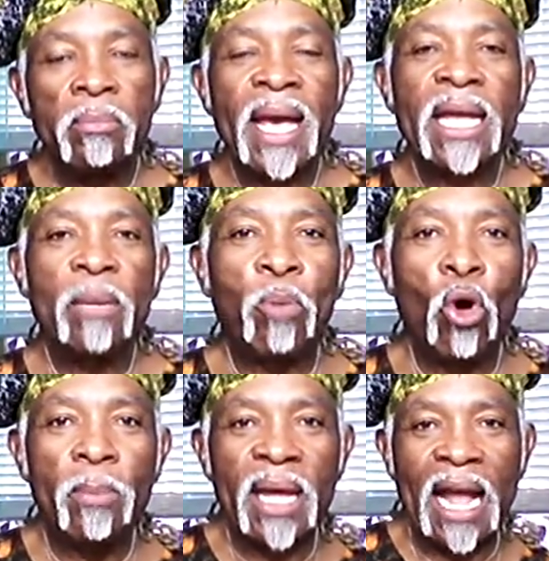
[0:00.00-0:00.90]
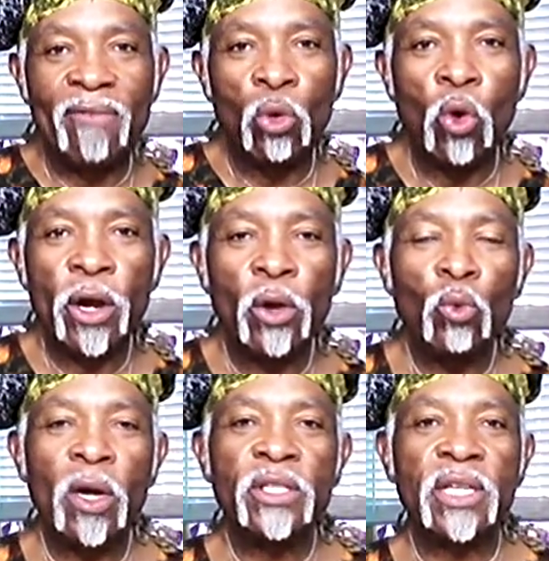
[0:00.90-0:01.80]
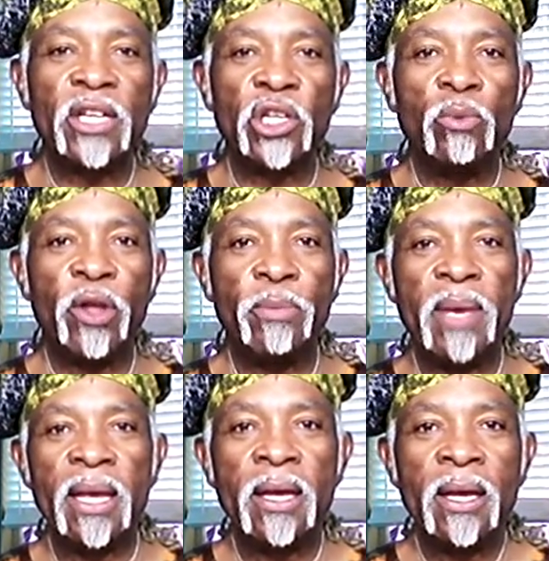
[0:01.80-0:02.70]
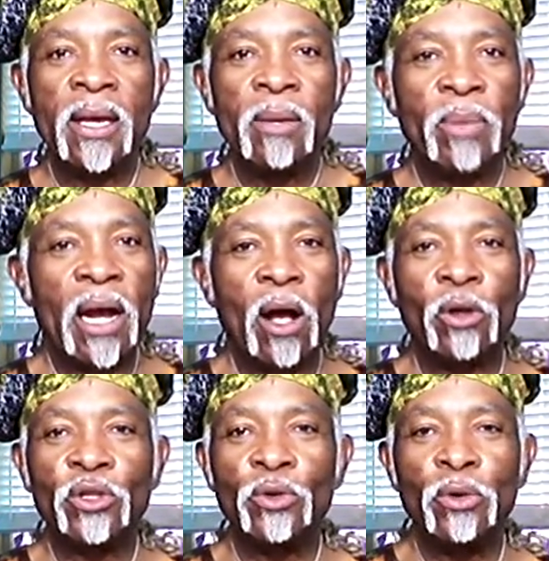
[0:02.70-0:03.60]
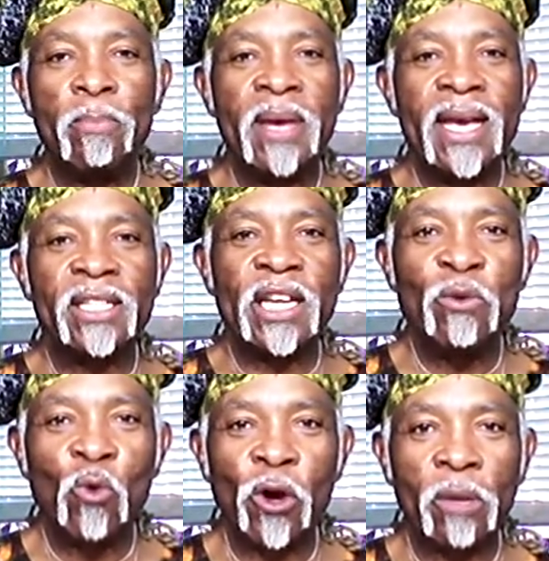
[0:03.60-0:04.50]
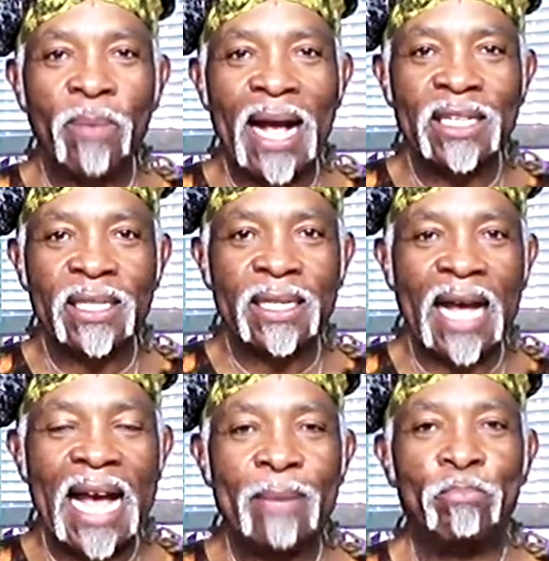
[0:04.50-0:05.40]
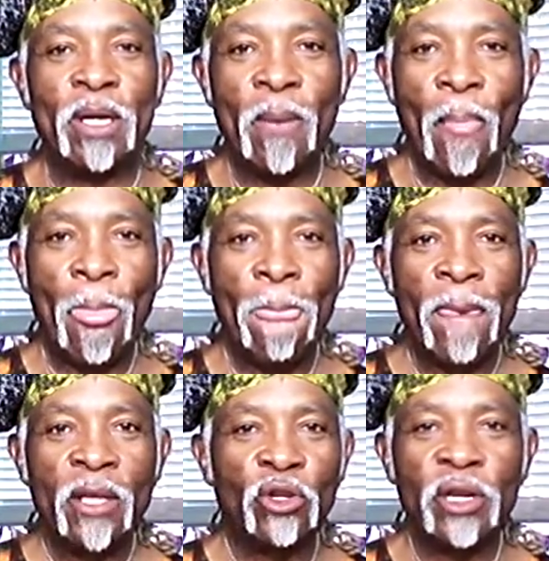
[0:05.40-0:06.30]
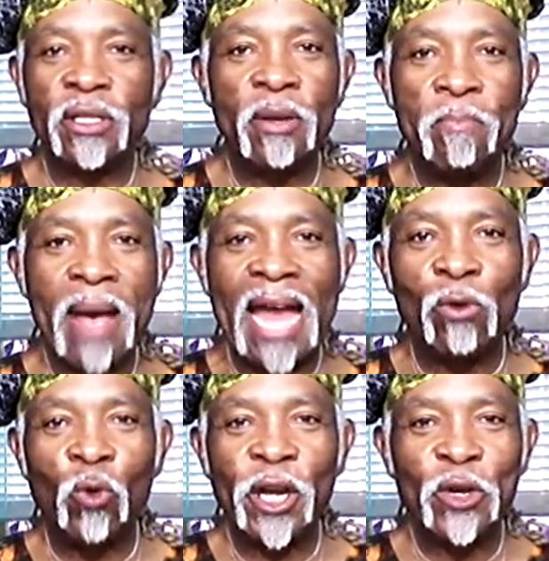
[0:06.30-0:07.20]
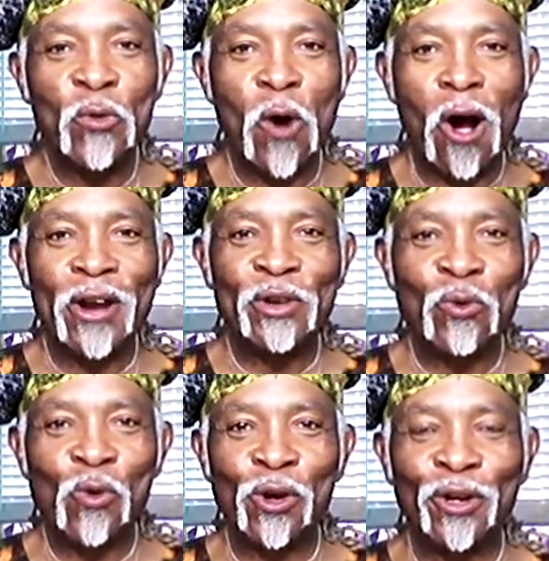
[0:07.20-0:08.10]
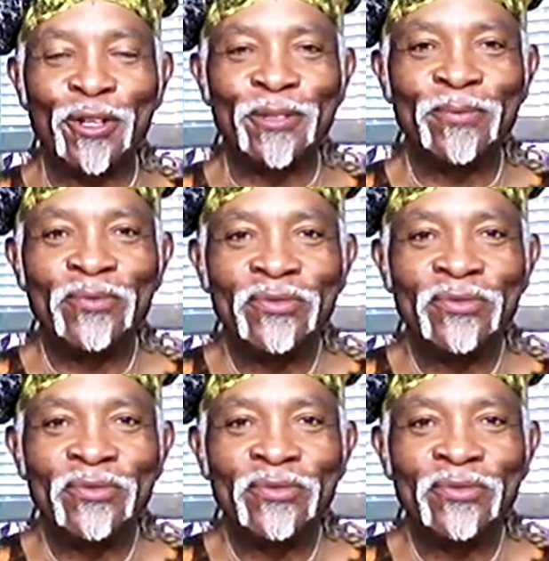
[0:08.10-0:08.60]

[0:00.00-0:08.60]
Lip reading: Make an appointment, have a one-on-one session with me. But I also do amazing work by Skype. So it doesn't matter where you are in the world.